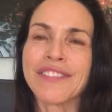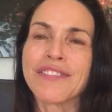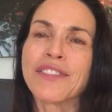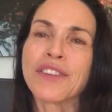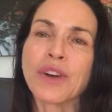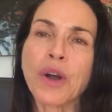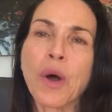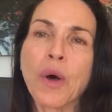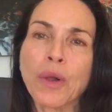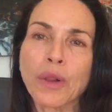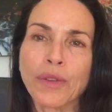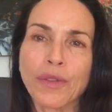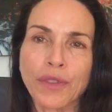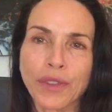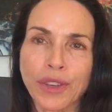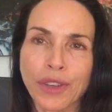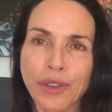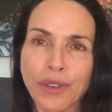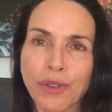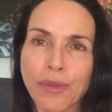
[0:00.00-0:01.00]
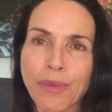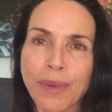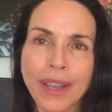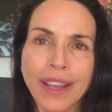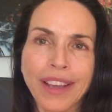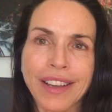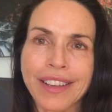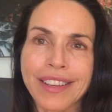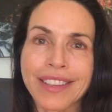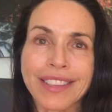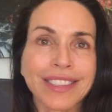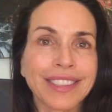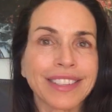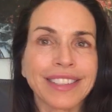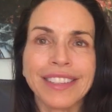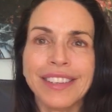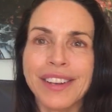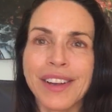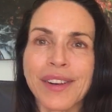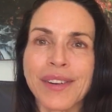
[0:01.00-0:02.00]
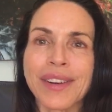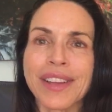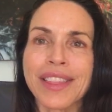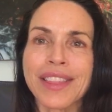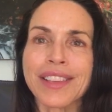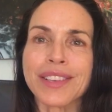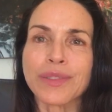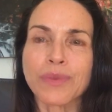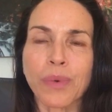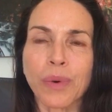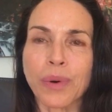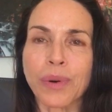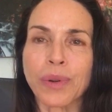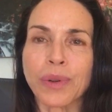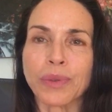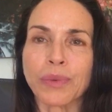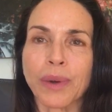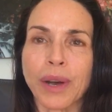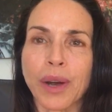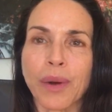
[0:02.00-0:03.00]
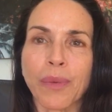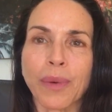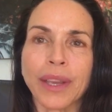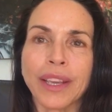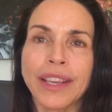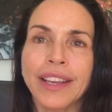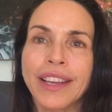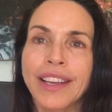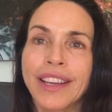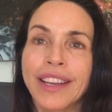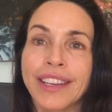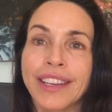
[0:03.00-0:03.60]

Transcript: for all of you, because, you know, in this world where we